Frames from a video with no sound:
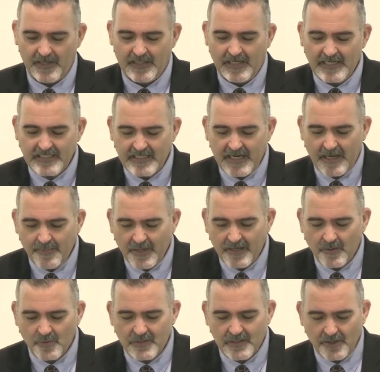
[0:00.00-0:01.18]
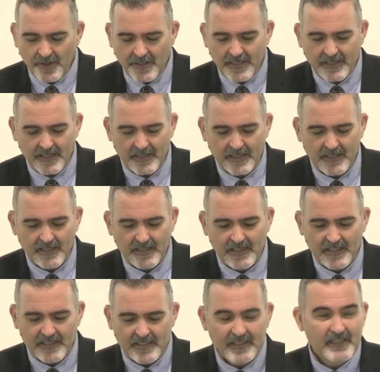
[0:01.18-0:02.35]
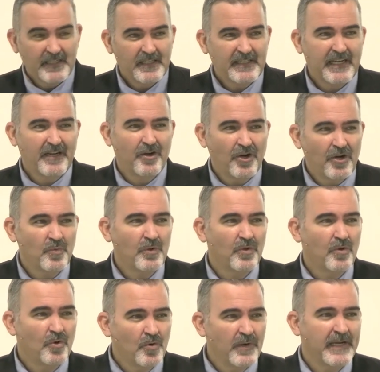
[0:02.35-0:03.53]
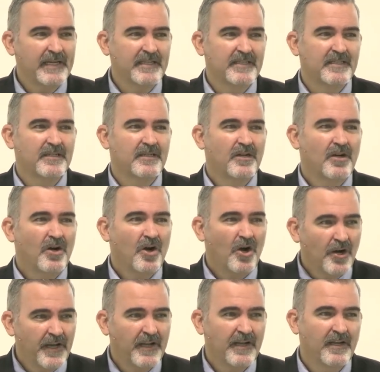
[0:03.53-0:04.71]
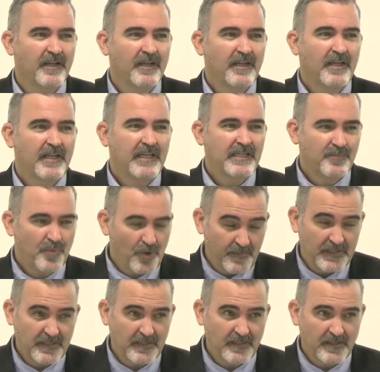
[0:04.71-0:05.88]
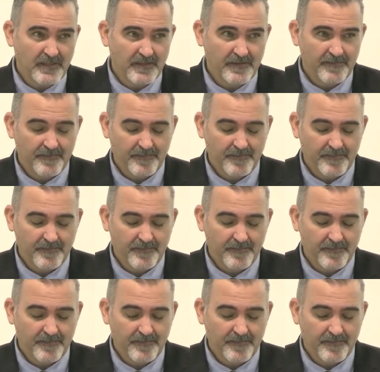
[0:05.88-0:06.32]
And the lesson Habakkuk was learning is that God will always honor his promises.